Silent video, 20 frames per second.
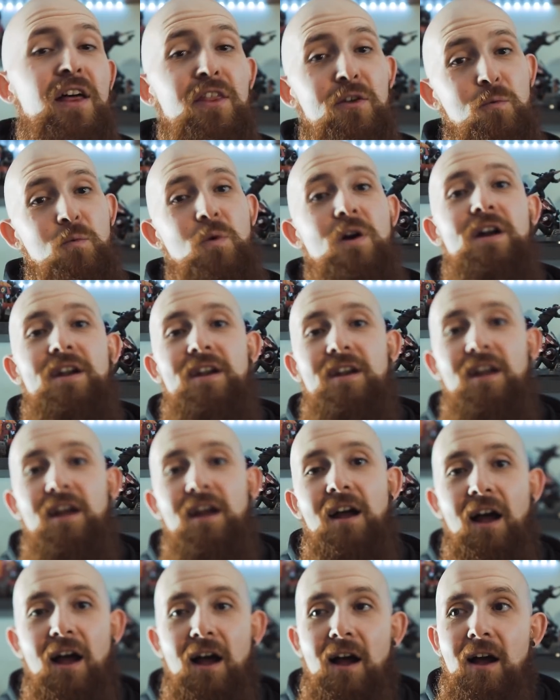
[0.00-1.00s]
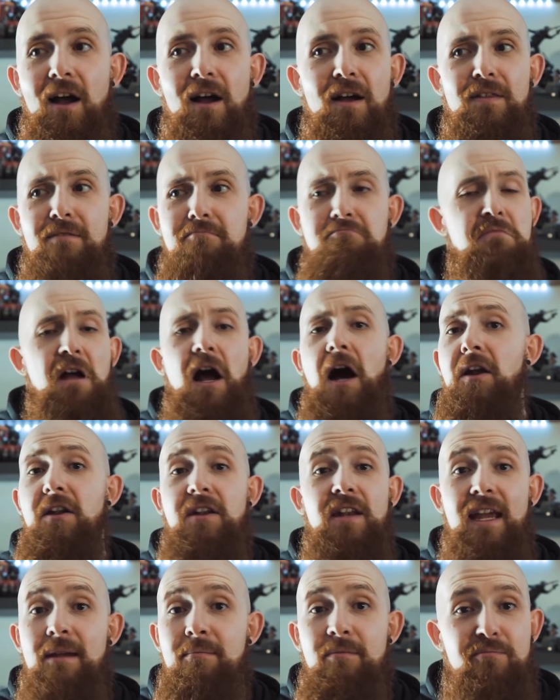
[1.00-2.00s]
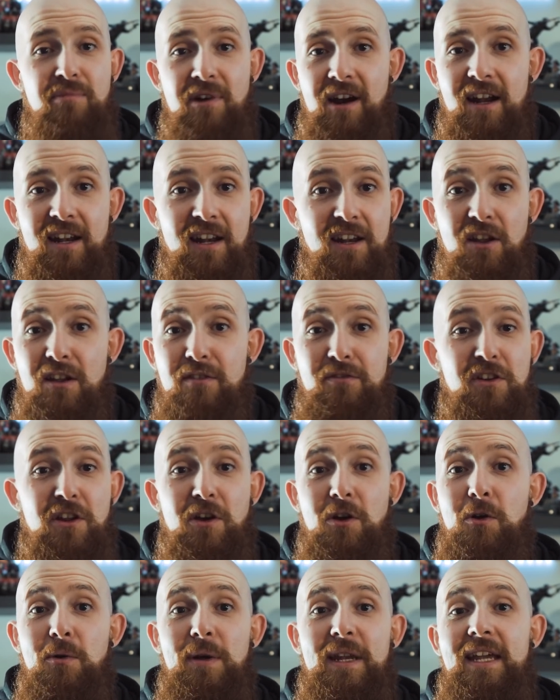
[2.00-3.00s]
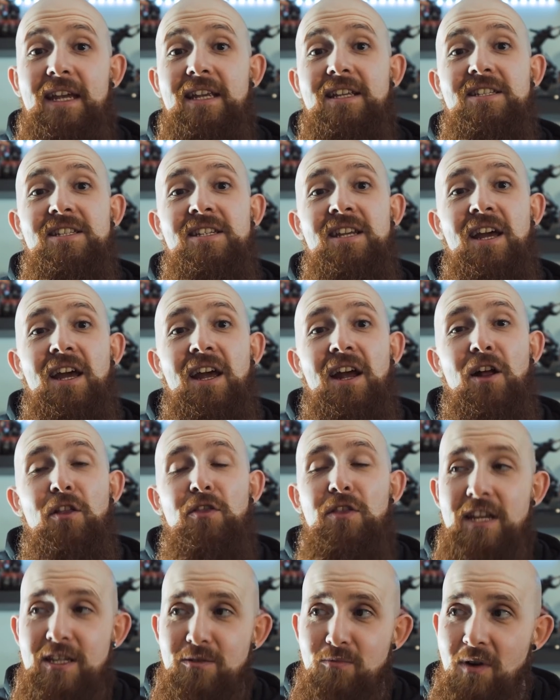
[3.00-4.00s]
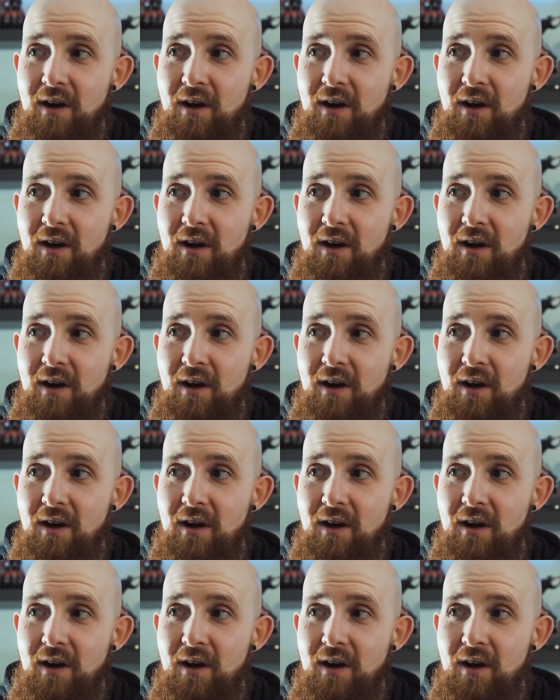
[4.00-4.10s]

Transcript: other one, unnamed brand, I don't even know who it is. This